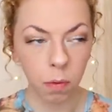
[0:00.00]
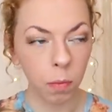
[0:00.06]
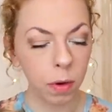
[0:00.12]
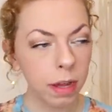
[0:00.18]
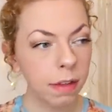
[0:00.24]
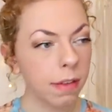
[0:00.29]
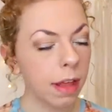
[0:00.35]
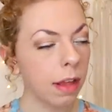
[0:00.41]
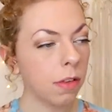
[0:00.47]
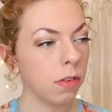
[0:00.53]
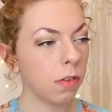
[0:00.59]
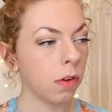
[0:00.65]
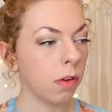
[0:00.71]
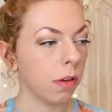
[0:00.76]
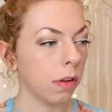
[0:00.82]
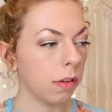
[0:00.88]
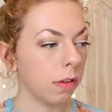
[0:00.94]
What is that
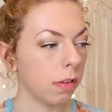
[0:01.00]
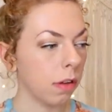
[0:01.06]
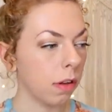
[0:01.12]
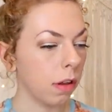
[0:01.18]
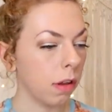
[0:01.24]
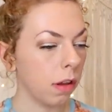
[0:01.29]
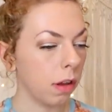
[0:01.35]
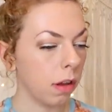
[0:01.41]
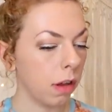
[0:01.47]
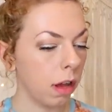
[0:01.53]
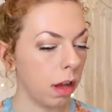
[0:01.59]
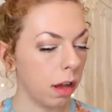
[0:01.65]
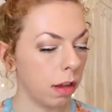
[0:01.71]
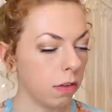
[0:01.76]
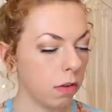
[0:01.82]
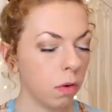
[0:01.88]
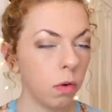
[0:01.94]
song? It's a,
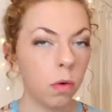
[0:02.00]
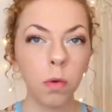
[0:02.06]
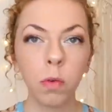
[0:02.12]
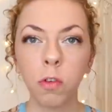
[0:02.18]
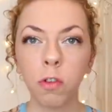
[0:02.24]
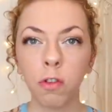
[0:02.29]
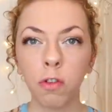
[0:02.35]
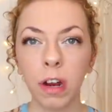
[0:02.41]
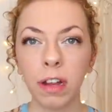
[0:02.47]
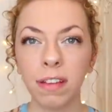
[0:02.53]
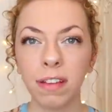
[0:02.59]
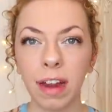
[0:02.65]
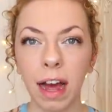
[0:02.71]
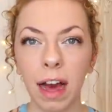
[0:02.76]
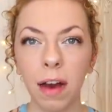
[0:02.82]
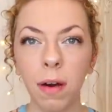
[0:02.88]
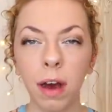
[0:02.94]
a song called
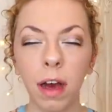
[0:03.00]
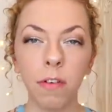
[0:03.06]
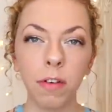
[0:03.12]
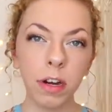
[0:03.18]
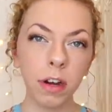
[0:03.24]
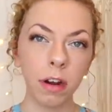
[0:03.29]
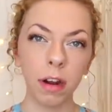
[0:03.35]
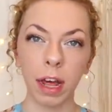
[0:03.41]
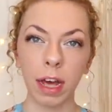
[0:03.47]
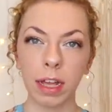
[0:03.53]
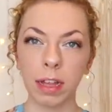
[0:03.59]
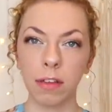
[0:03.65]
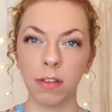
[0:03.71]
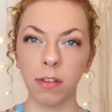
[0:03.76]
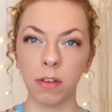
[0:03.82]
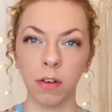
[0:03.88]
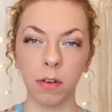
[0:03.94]
Stressed Out. I really don't like
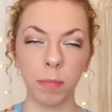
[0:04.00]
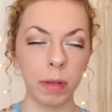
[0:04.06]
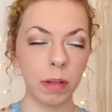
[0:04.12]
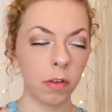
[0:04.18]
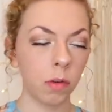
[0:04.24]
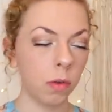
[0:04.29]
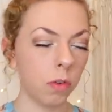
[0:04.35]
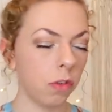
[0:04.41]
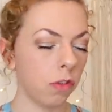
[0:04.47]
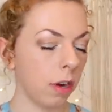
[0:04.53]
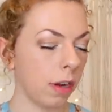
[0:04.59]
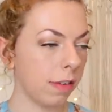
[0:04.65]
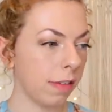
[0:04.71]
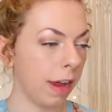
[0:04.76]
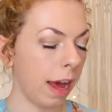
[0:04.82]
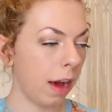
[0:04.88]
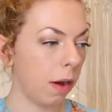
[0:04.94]
this song, but it's called
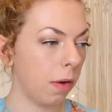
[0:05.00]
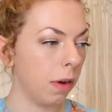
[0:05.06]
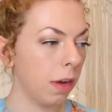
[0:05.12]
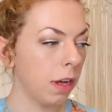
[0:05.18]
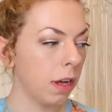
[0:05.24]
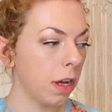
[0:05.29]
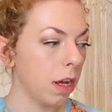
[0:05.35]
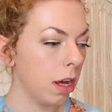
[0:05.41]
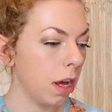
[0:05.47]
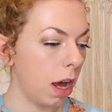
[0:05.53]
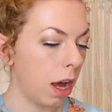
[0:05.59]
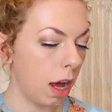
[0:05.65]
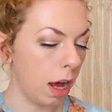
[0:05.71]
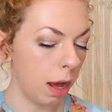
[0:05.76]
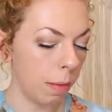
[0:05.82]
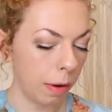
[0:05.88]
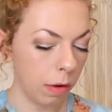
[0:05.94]
Stressed Out.
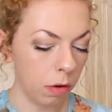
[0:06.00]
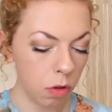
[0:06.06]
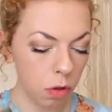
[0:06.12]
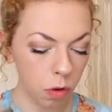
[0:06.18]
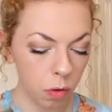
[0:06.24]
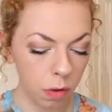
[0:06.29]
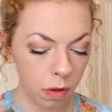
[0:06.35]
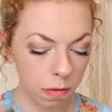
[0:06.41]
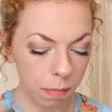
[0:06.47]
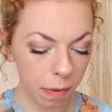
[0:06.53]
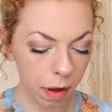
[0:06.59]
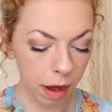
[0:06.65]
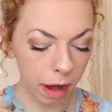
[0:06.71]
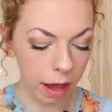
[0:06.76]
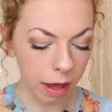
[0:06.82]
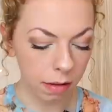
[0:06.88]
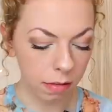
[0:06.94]
Um, I'm not sure who it's
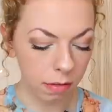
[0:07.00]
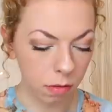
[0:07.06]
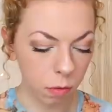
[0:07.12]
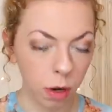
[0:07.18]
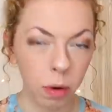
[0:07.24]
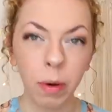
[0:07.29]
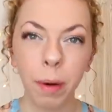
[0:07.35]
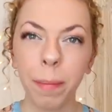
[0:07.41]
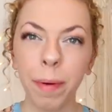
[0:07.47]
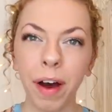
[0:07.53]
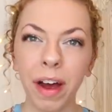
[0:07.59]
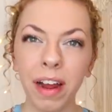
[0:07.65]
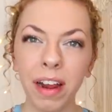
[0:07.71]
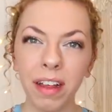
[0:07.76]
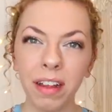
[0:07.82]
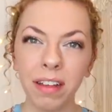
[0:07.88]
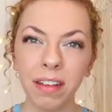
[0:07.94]
by, 21
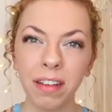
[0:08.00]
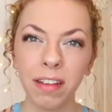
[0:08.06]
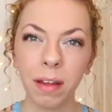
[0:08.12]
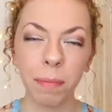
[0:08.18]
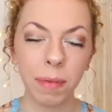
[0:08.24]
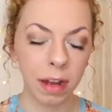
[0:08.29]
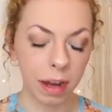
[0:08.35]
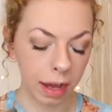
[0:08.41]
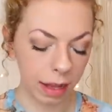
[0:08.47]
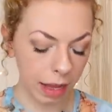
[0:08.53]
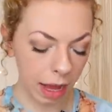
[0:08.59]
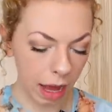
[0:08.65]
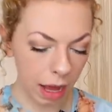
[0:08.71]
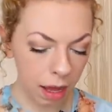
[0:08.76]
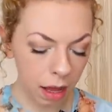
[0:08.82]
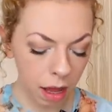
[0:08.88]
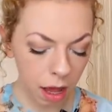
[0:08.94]
Pilots, something like
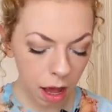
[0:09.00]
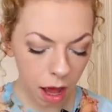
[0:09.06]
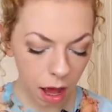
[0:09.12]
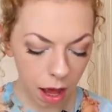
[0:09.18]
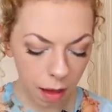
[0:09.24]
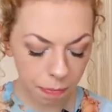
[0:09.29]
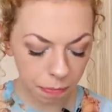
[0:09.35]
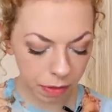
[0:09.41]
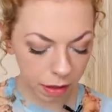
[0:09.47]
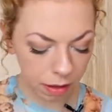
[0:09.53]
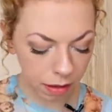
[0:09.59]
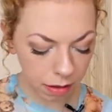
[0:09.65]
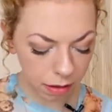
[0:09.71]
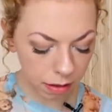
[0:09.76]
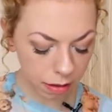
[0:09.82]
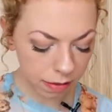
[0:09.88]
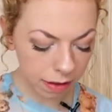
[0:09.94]
that. Um,
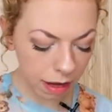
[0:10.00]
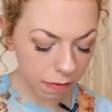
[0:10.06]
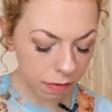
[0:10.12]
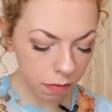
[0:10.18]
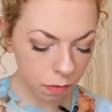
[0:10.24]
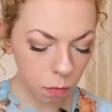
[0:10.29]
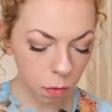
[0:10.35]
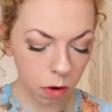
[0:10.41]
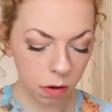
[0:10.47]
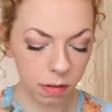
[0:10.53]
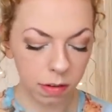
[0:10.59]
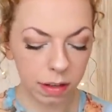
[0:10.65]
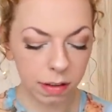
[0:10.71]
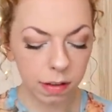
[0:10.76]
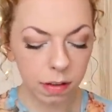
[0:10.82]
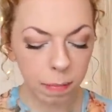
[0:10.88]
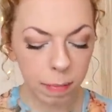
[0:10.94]
the Seven of Wands,
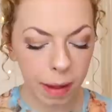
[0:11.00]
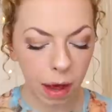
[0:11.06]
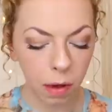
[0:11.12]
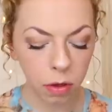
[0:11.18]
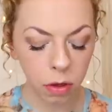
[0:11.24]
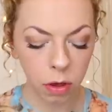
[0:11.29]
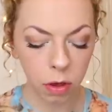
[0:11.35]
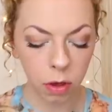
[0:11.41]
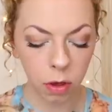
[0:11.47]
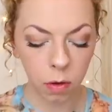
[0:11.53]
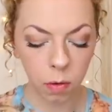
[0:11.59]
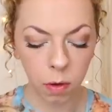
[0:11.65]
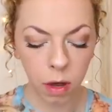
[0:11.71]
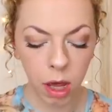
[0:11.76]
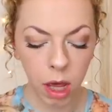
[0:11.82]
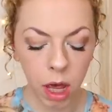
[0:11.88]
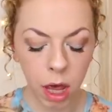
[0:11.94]
this is about
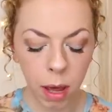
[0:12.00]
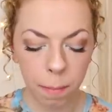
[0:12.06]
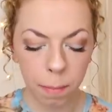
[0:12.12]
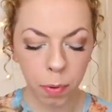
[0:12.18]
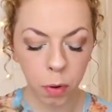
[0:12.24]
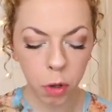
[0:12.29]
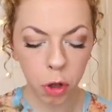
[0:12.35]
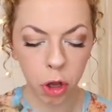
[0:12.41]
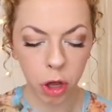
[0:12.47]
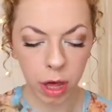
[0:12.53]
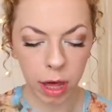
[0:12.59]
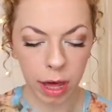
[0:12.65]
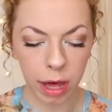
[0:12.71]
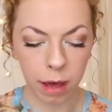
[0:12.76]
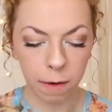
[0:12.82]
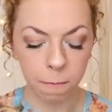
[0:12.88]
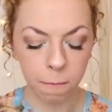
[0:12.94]
you
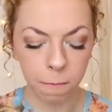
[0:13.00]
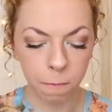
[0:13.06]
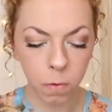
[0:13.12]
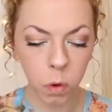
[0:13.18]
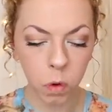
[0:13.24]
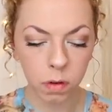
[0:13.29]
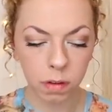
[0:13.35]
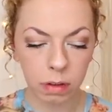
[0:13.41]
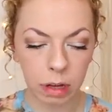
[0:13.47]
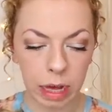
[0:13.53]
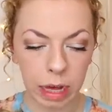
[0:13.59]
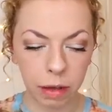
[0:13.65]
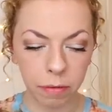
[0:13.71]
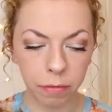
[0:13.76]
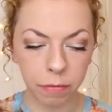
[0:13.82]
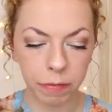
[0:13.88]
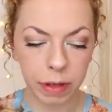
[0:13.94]
pushing and
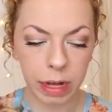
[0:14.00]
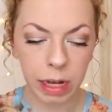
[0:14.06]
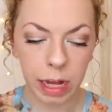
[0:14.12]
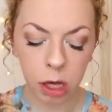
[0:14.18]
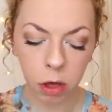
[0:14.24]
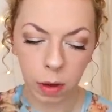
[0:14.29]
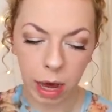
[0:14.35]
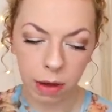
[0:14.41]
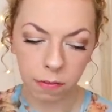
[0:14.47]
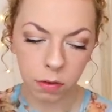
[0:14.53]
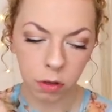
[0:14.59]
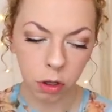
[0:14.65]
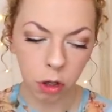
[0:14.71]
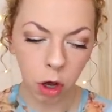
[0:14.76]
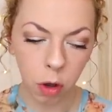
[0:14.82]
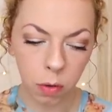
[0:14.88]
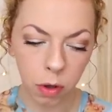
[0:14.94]
forcing and feeling like you have to
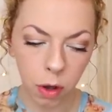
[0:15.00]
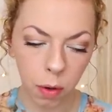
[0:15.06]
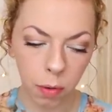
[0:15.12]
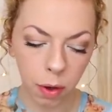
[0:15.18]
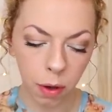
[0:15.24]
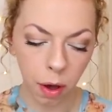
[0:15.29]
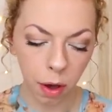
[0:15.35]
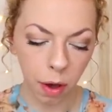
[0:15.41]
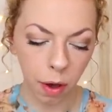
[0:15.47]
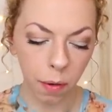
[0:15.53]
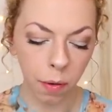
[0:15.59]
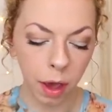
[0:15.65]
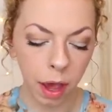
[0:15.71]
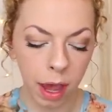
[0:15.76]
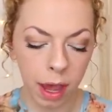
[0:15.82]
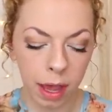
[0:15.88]
go, go, go, go, go.